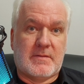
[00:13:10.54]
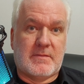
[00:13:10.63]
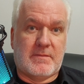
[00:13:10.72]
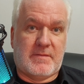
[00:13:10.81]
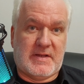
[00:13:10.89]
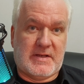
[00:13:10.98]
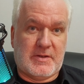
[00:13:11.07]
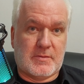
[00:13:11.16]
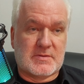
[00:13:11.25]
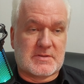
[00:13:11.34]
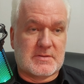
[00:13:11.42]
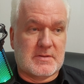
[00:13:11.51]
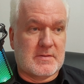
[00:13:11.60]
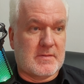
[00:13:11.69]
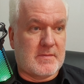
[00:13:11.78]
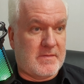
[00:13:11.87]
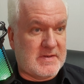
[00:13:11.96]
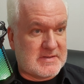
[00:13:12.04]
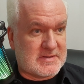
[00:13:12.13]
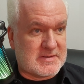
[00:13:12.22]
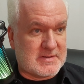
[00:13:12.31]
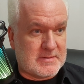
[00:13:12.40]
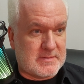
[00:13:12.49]
videos,
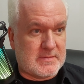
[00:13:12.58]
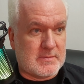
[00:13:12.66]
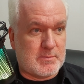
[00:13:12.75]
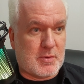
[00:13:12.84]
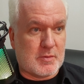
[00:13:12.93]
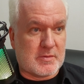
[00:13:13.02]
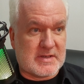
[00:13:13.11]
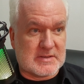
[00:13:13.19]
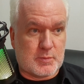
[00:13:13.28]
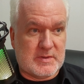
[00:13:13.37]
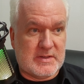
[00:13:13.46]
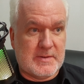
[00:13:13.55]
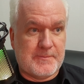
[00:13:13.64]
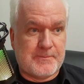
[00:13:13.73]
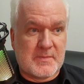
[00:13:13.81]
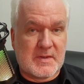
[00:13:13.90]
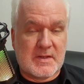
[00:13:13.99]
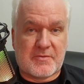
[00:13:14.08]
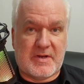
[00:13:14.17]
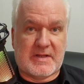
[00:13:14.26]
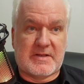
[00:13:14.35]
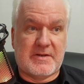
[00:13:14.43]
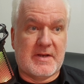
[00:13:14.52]
this podcast we
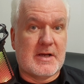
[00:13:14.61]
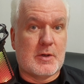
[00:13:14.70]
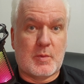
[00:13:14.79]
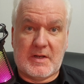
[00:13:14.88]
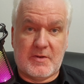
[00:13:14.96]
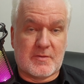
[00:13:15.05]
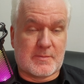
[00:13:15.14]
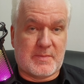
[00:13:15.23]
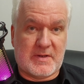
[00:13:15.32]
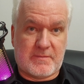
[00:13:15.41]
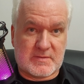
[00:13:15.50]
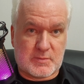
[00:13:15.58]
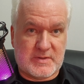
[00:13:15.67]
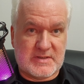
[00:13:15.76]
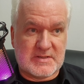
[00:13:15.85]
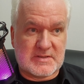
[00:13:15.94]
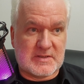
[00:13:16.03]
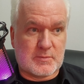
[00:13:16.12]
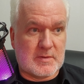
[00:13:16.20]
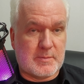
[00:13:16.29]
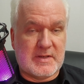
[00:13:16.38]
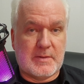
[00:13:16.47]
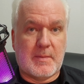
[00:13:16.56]
created now will not be for Swedish. It will
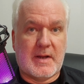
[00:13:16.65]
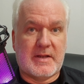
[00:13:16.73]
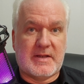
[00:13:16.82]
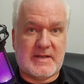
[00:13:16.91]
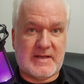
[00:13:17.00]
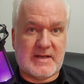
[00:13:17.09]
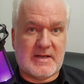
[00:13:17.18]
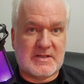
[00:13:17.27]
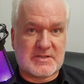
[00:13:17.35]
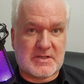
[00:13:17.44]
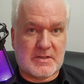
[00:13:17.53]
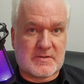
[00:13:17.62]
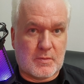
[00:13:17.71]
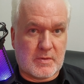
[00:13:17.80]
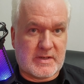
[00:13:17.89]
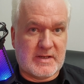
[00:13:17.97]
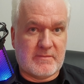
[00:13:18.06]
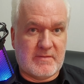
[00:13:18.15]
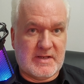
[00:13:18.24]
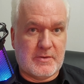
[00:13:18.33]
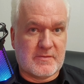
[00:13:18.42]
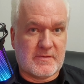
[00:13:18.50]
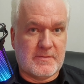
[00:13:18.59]
be my English talking
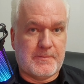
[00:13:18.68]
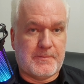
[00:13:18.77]
videos.